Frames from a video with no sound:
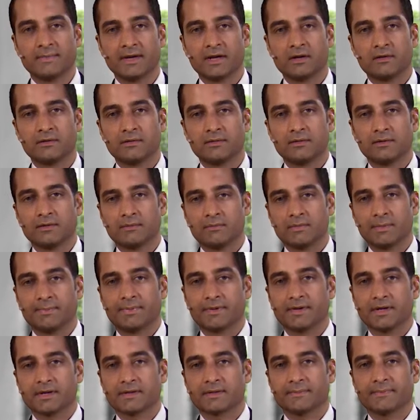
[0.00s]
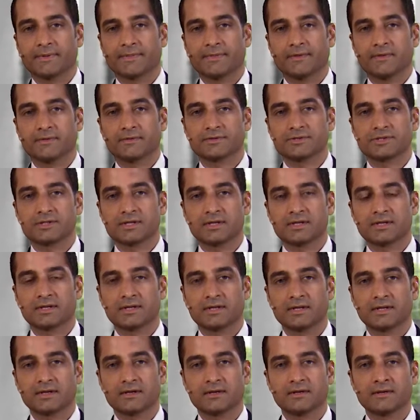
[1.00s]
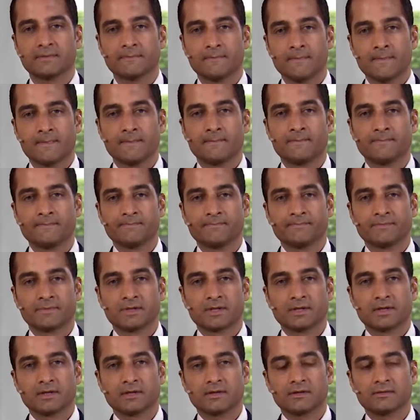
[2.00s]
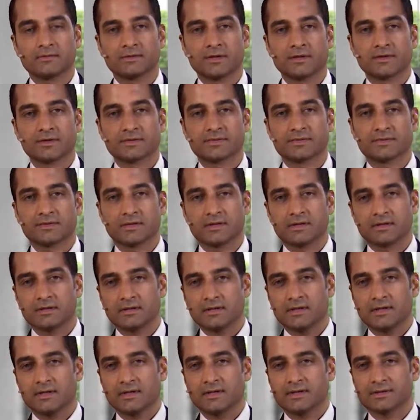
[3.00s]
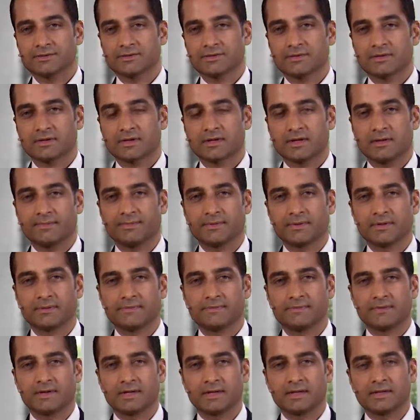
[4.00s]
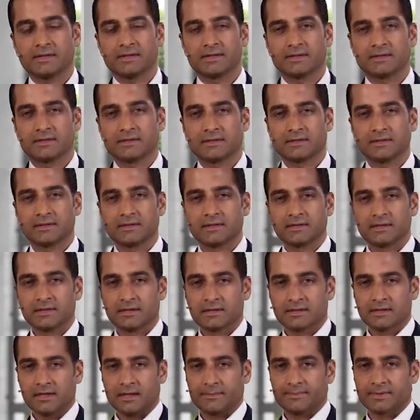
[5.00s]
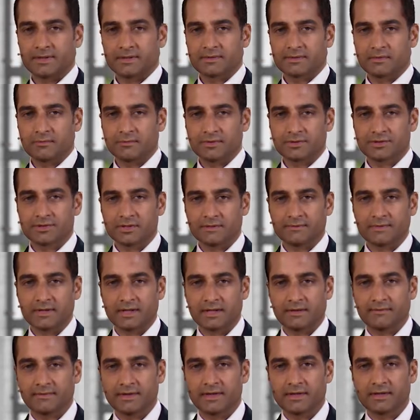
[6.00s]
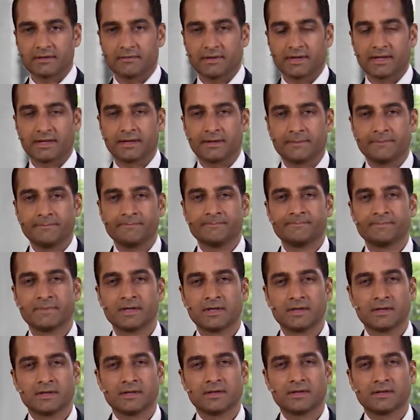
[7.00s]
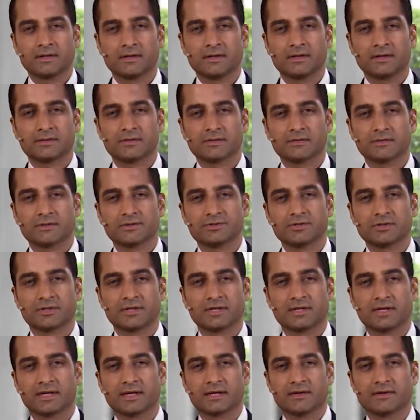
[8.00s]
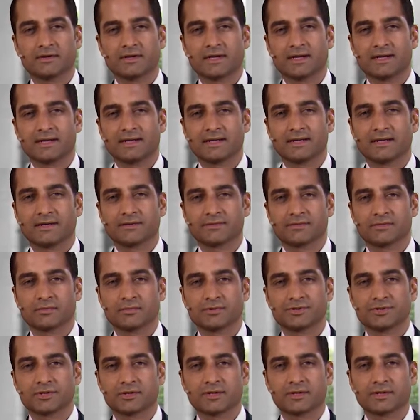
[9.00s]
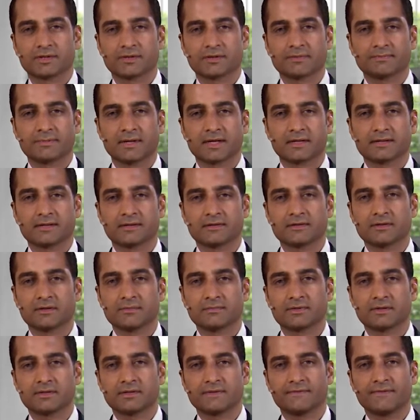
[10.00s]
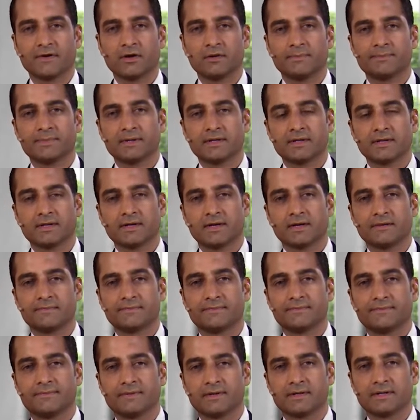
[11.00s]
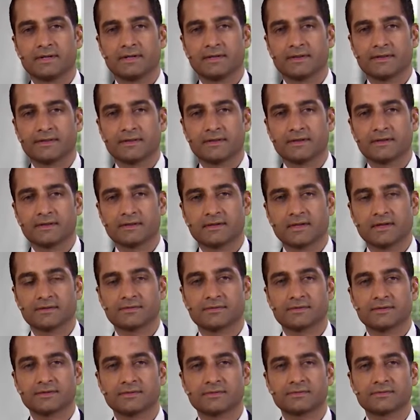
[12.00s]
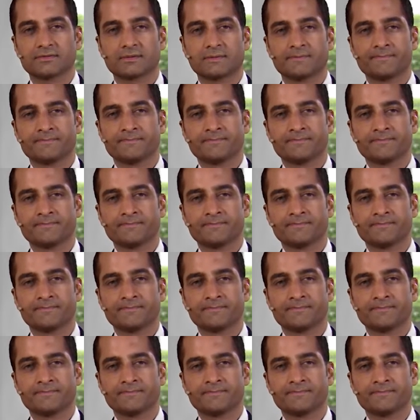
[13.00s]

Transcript: male reproductive pathology, and here you'll notice uh, just a couple of uh, topics in which I've kind of integrated them uh, so that you can get a good idea as to what you can expect in terms of development of the testes.